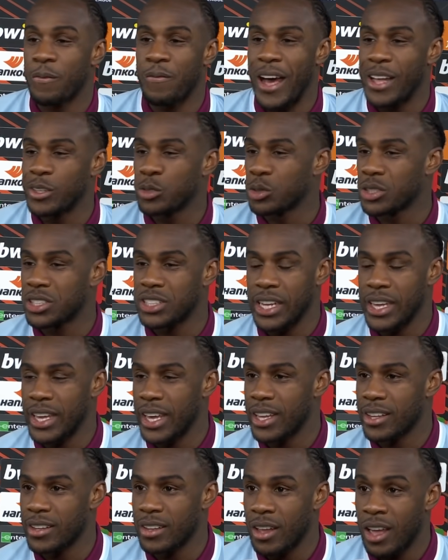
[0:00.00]
and the fans were
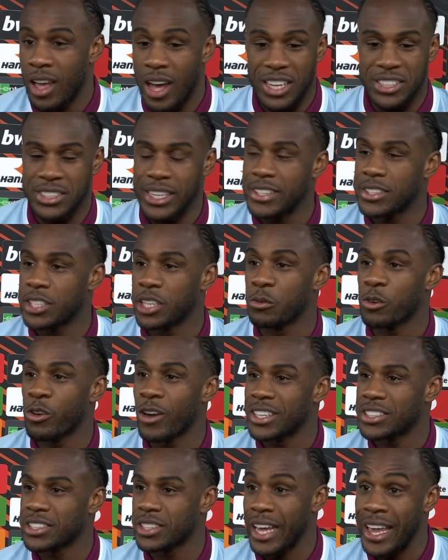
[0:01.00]
singing. I said to
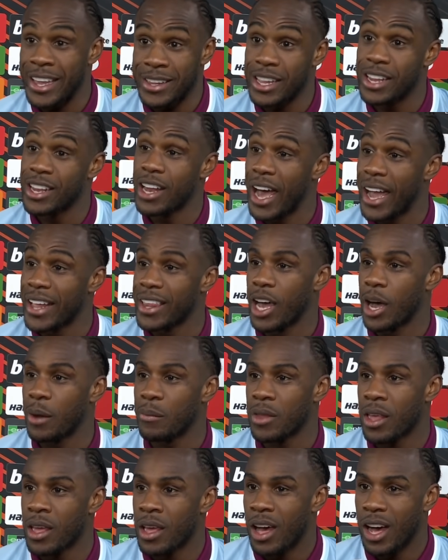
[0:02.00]
Chris in the
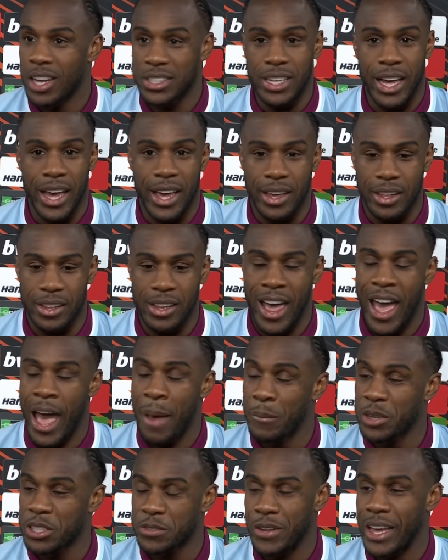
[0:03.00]
lineup, I was like,
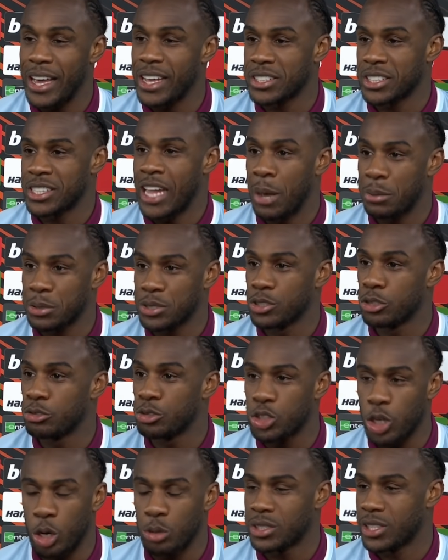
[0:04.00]
the atmosphere is an
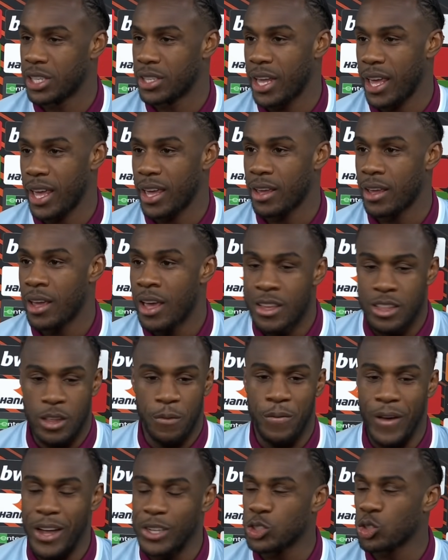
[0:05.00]
absolute joke today.
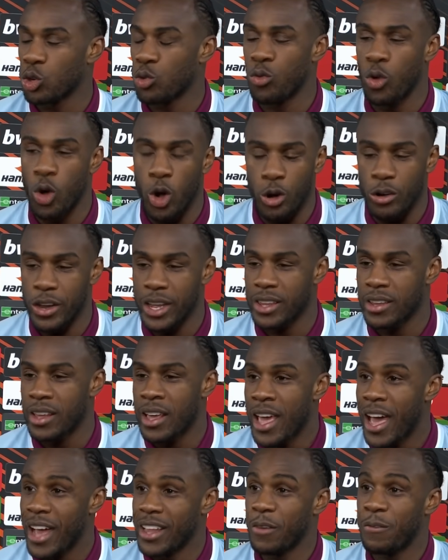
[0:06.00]
The fans were
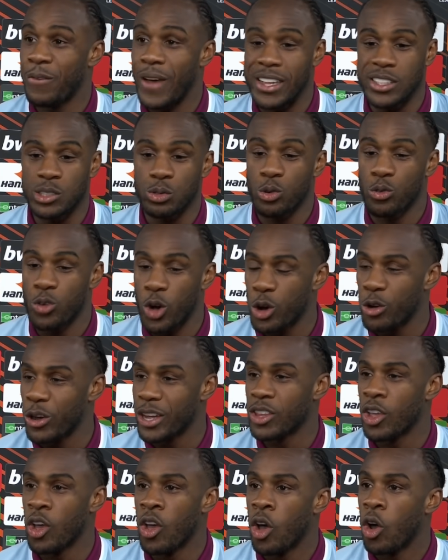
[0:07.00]
roaring, and the fans were
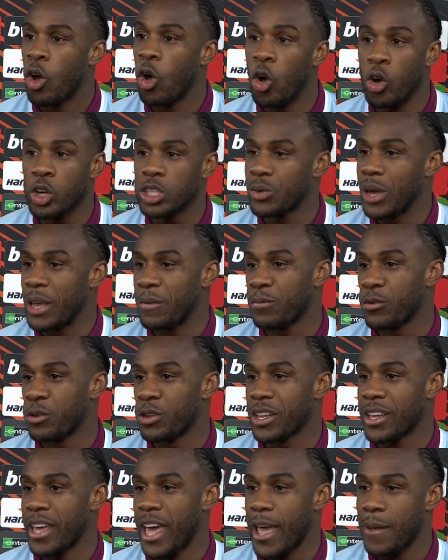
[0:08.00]
roaring all the way
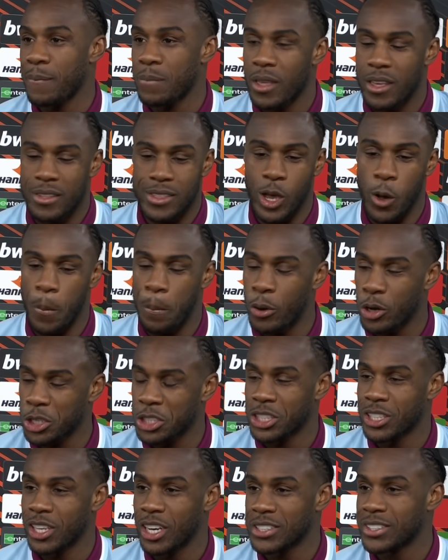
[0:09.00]
through the game. They were
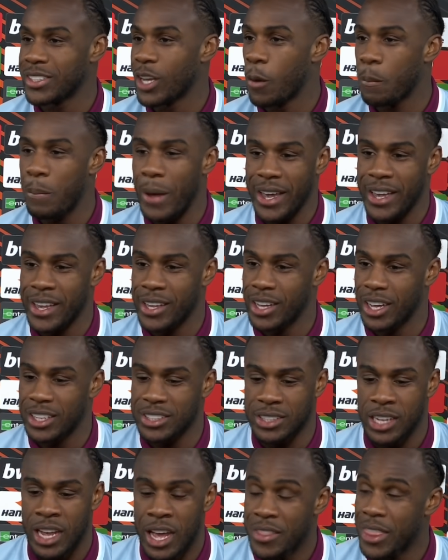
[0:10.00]
pushing us, they were
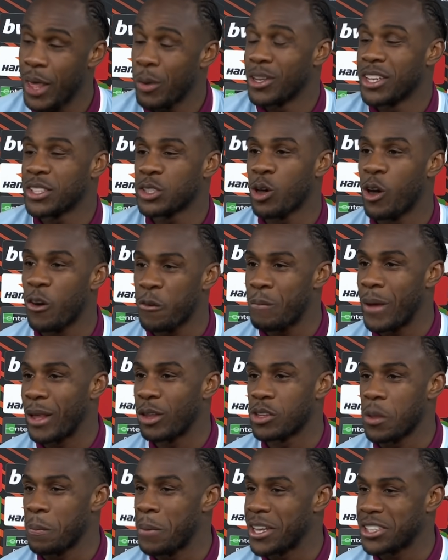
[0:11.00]
backing us. They were the top
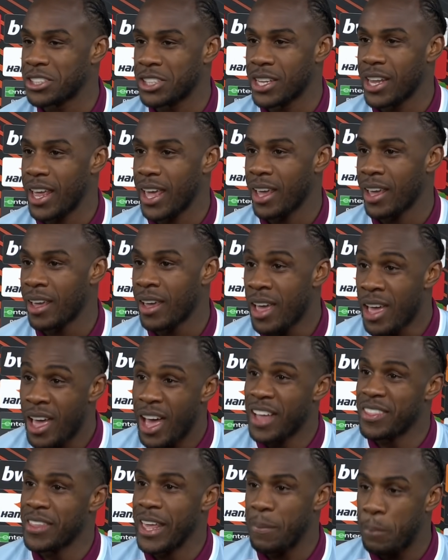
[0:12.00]
man on the pitch today,
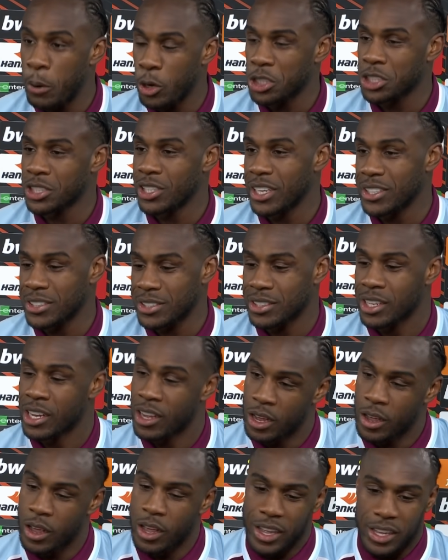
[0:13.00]
and they pushed
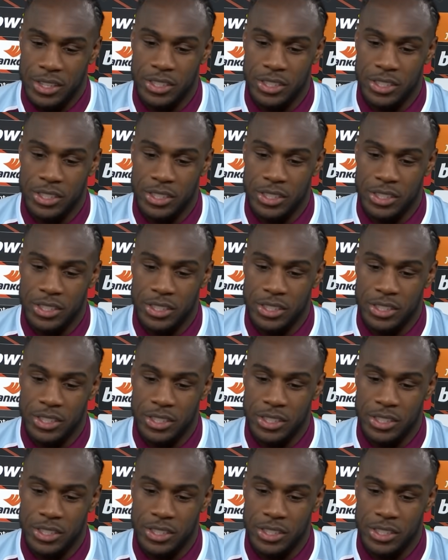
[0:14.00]
us.